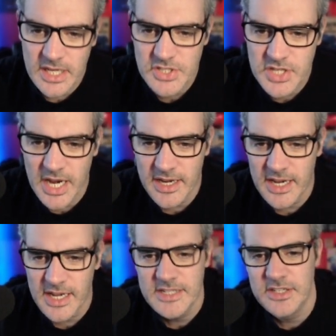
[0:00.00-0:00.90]
Jack
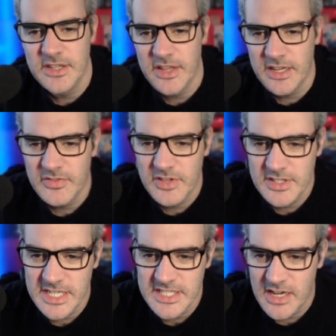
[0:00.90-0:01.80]
Anderson, thanks for the
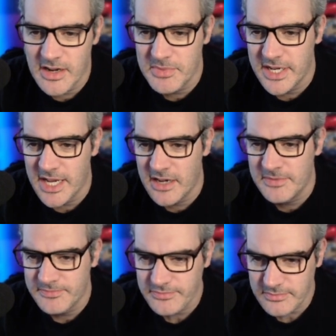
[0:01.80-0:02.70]
detailed update, Alan.